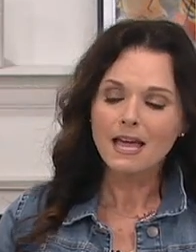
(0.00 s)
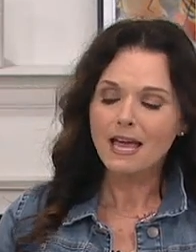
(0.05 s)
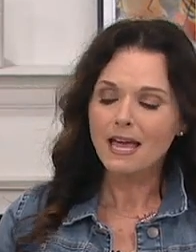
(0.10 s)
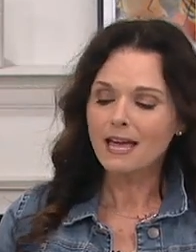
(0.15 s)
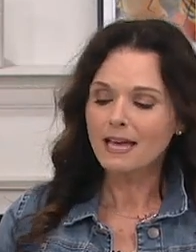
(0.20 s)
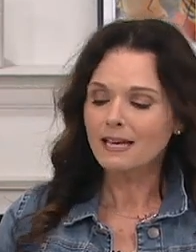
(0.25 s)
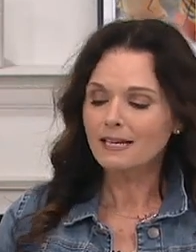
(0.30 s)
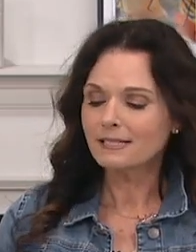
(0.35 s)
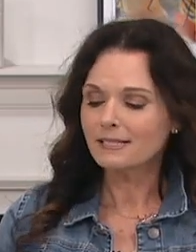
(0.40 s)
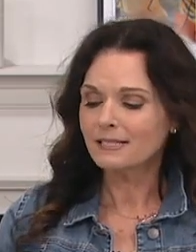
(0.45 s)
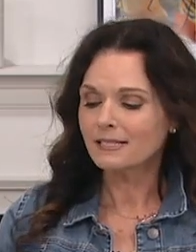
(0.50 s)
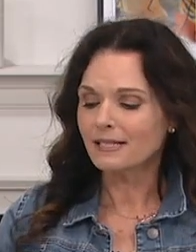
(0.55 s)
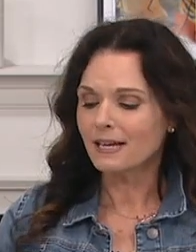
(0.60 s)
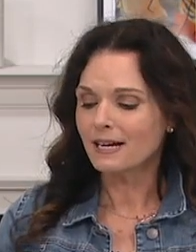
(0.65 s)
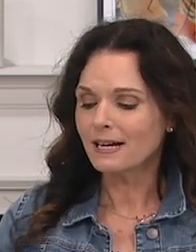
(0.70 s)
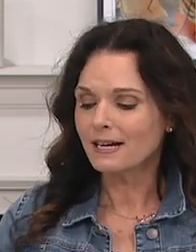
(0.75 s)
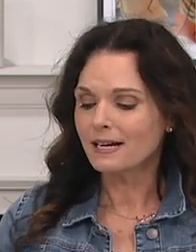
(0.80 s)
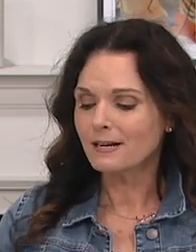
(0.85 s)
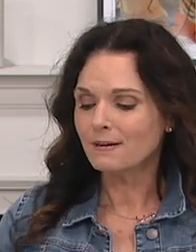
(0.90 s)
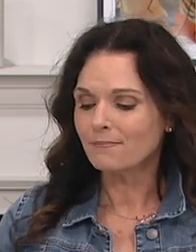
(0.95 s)
and
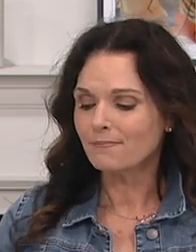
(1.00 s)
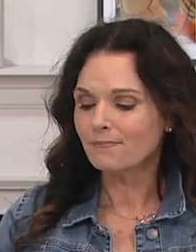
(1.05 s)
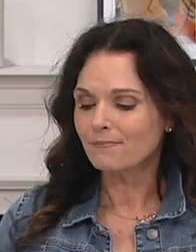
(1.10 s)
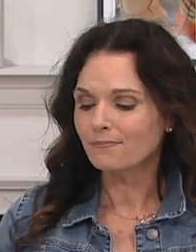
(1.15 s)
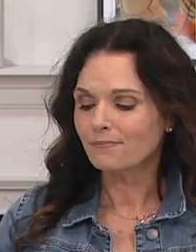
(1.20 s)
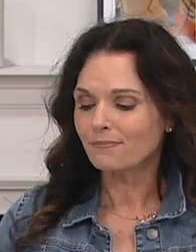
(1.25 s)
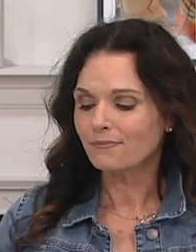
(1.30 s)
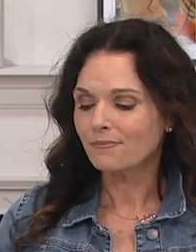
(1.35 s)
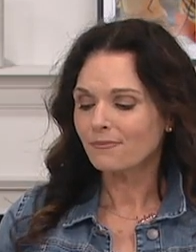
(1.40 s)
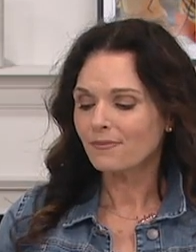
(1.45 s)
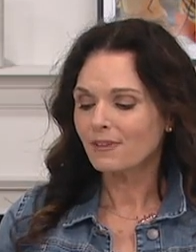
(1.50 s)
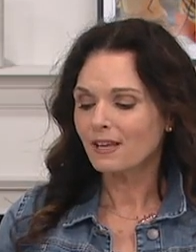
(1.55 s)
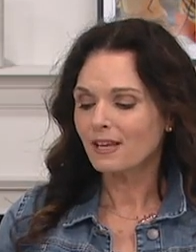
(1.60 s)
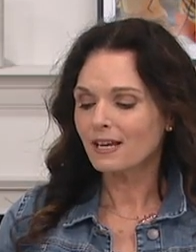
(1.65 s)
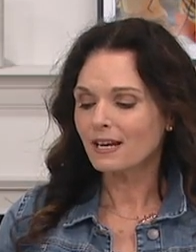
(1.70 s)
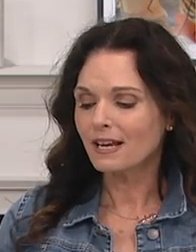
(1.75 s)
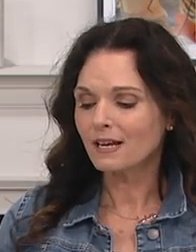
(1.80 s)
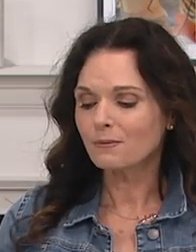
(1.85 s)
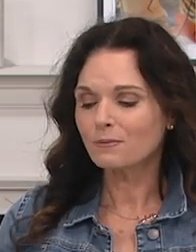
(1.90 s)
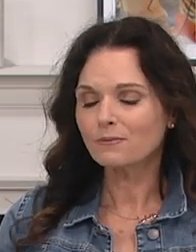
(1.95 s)
um,
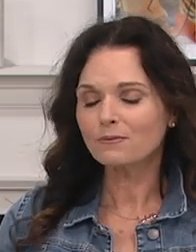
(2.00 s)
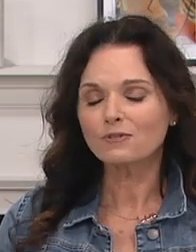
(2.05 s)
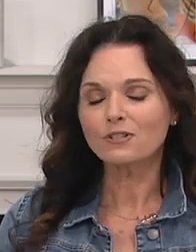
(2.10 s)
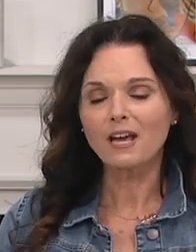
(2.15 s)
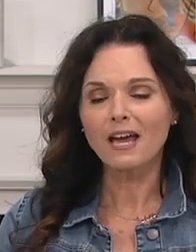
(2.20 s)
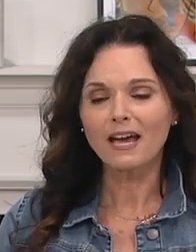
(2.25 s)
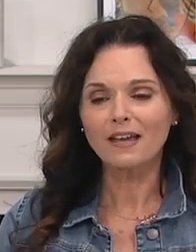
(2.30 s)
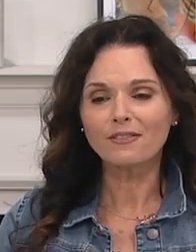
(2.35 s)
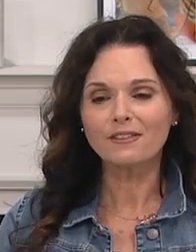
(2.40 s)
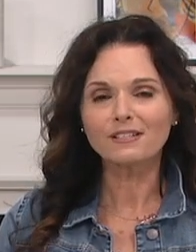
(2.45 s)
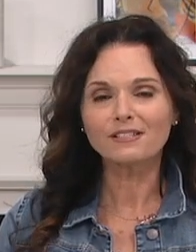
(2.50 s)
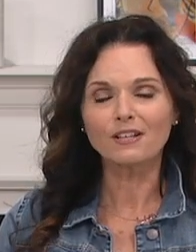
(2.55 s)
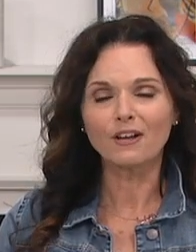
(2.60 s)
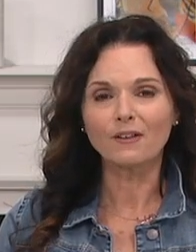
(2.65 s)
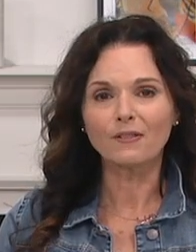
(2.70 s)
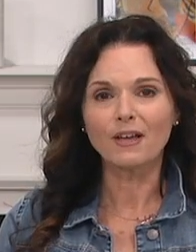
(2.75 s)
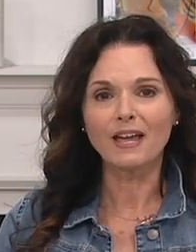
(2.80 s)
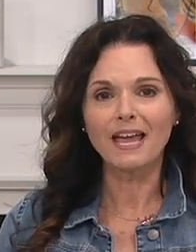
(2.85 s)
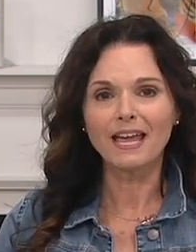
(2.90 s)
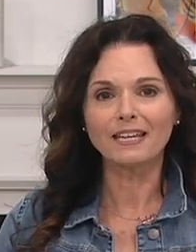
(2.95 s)
and I had this
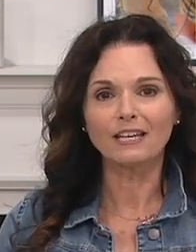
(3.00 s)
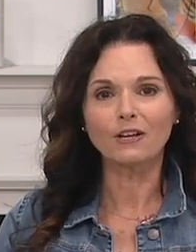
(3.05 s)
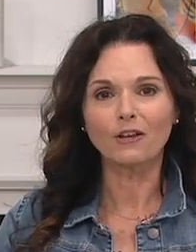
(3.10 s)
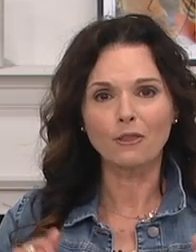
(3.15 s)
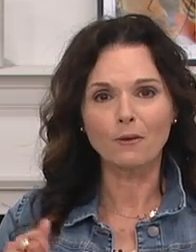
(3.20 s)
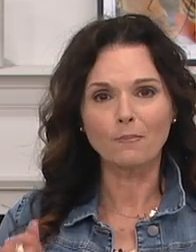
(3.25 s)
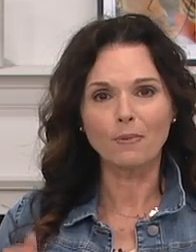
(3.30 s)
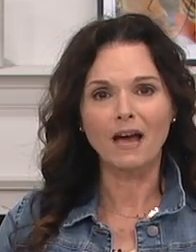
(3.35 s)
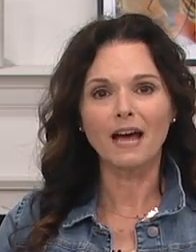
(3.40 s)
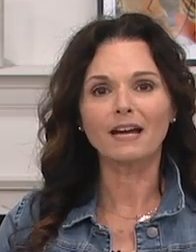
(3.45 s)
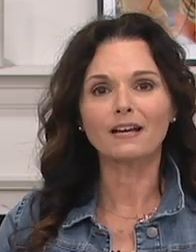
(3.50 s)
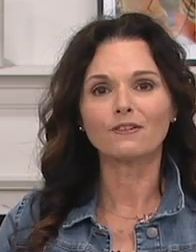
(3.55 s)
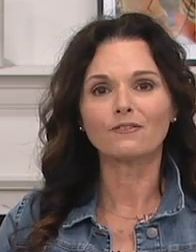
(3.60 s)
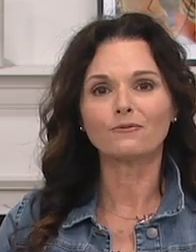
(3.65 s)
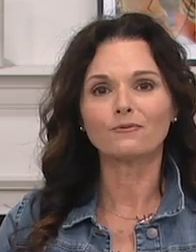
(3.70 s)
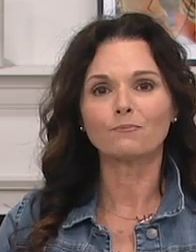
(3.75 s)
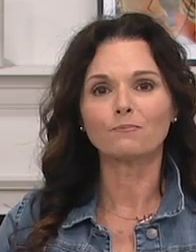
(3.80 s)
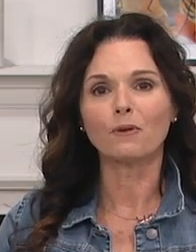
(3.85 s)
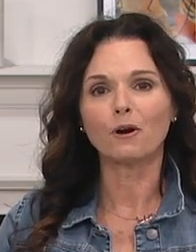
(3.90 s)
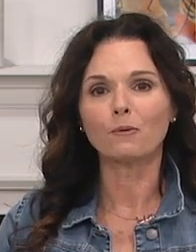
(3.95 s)
on hanging on the back of
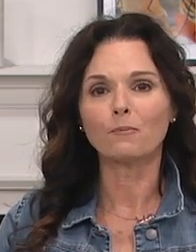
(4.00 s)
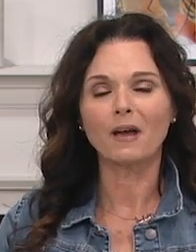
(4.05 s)
our